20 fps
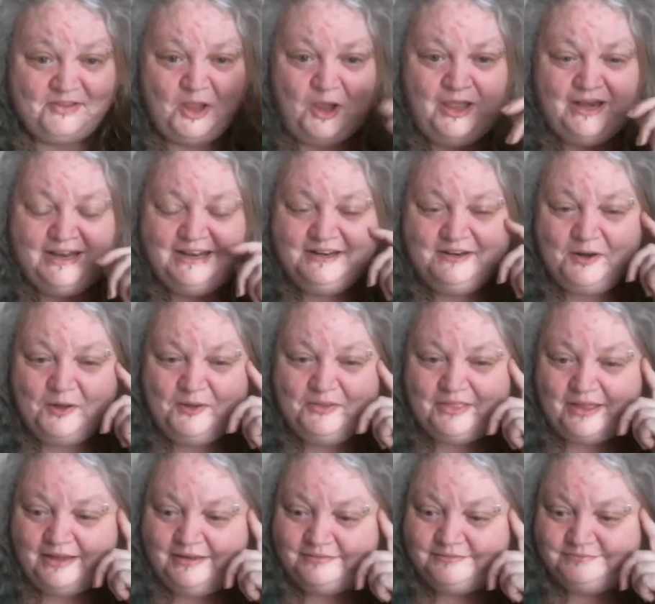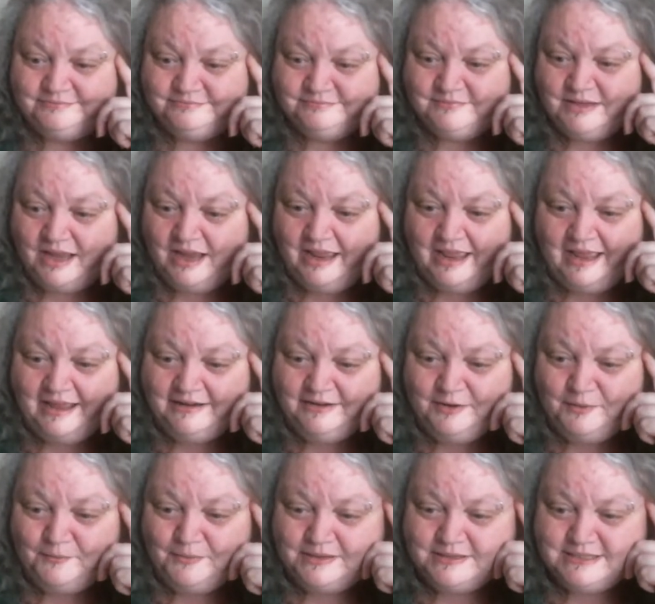I didn't know that. I had
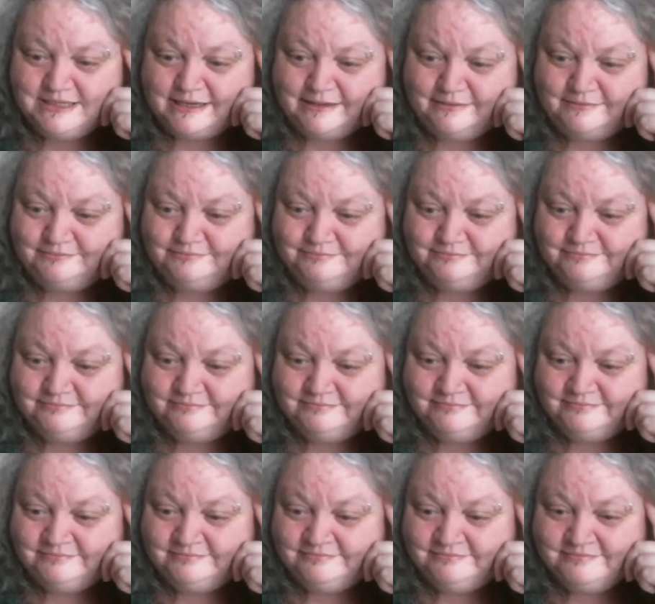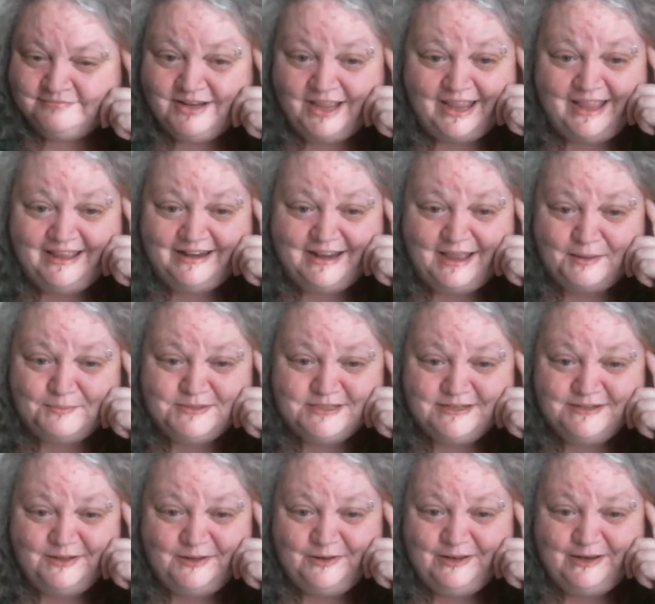no idea. I had
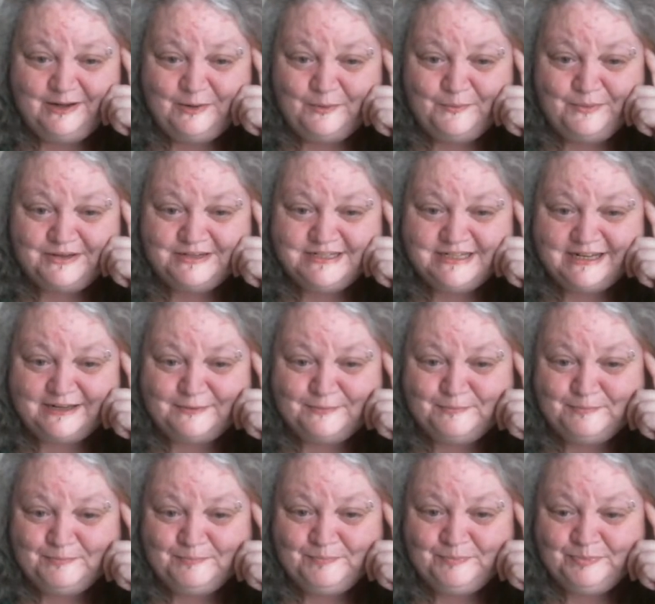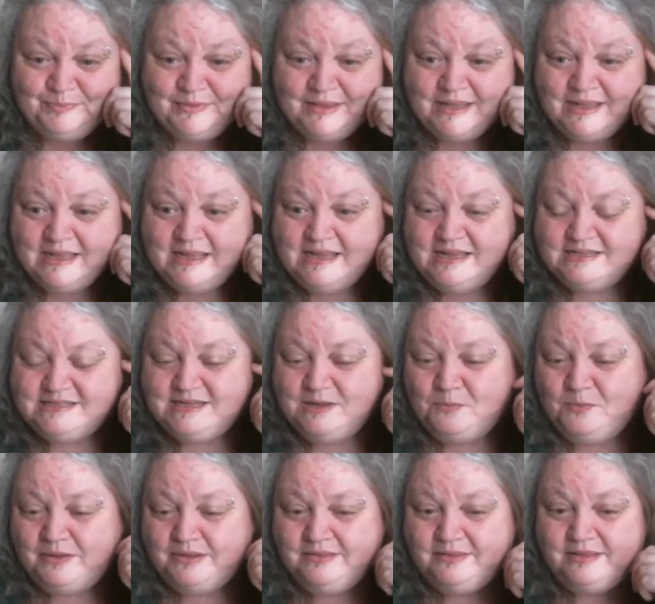absolutely no idea. See,
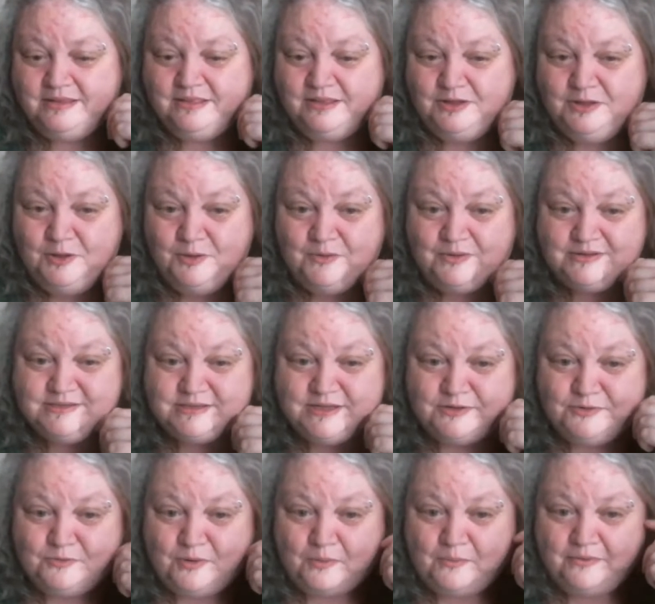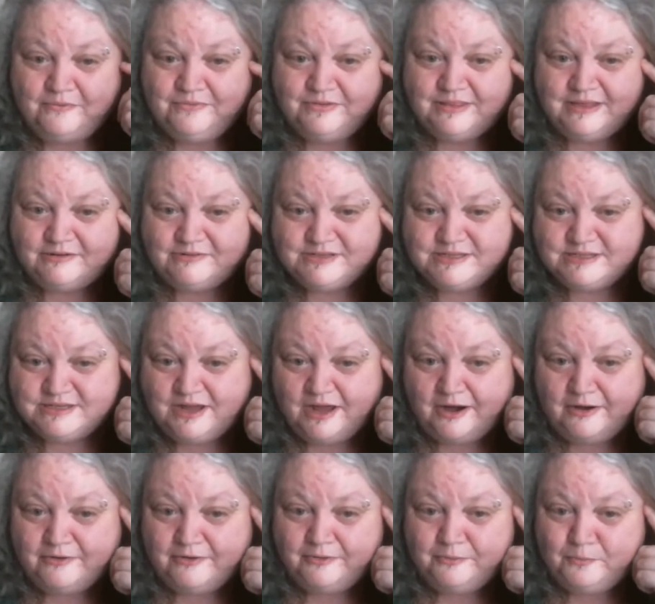one thing that you guys can grow over there is
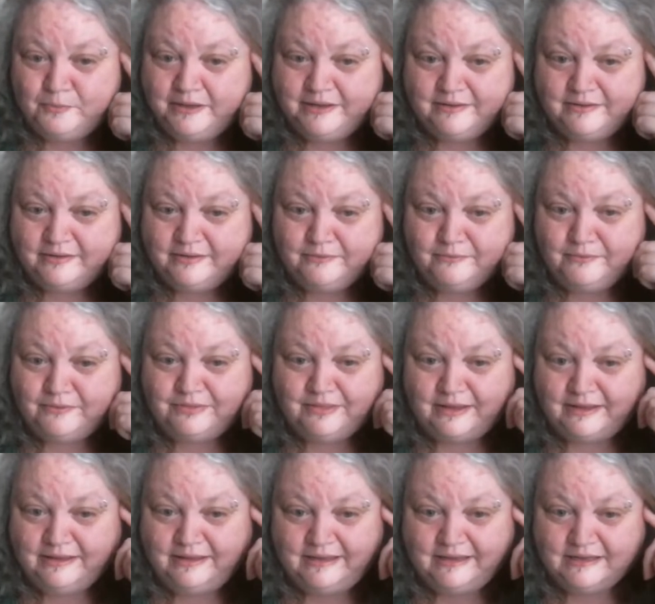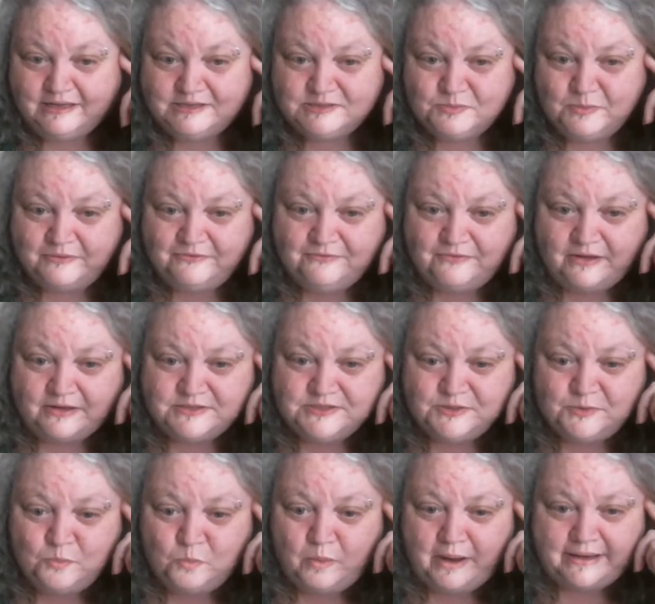taro. We can't grow that here because we're far
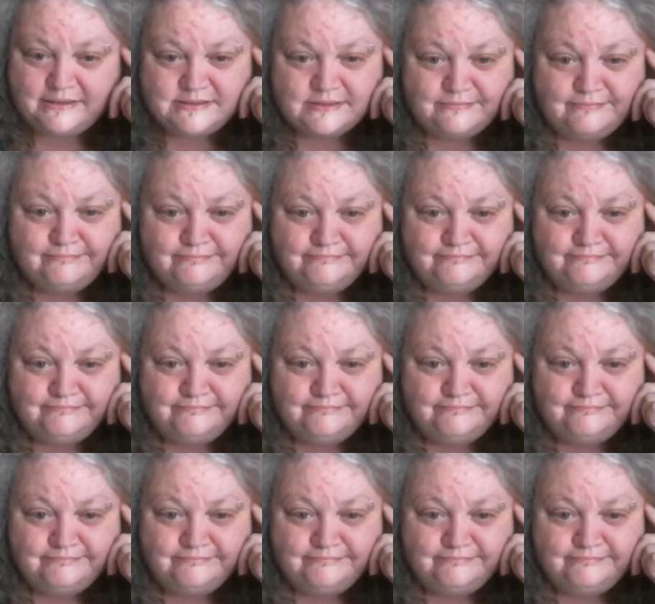too wet.